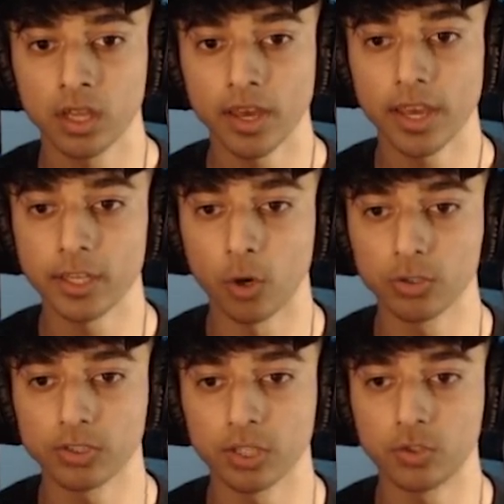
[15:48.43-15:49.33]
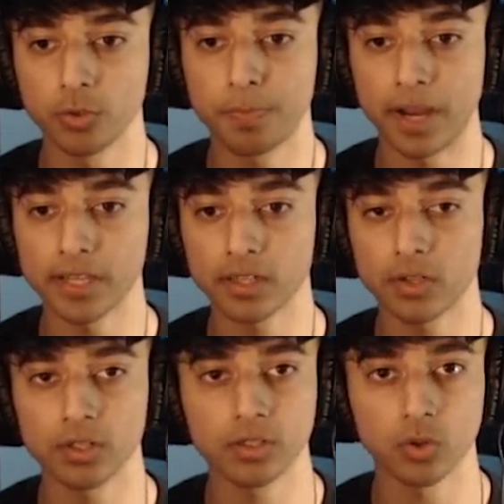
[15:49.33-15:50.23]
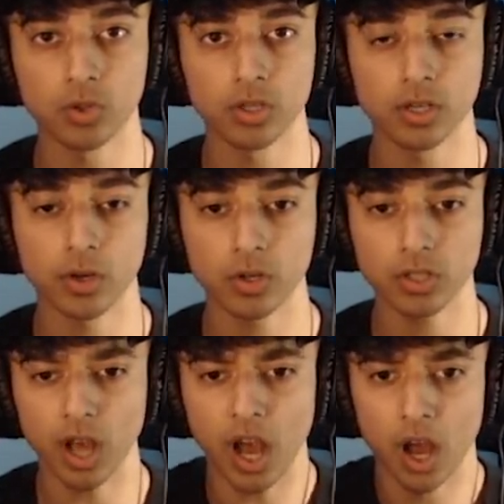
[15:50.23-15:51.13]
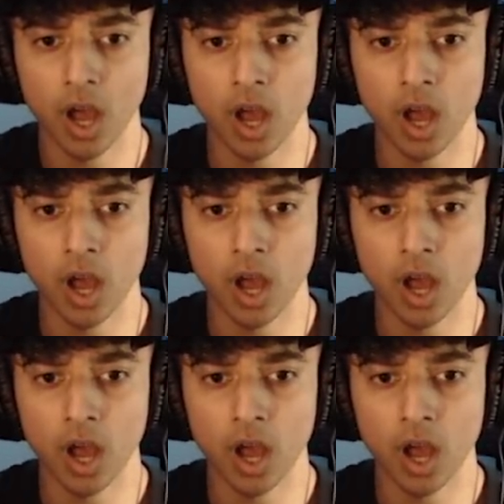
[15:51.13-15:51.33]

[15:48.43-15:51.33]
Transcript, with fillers: Hey, yo, there's a dude banging on the door. Ah!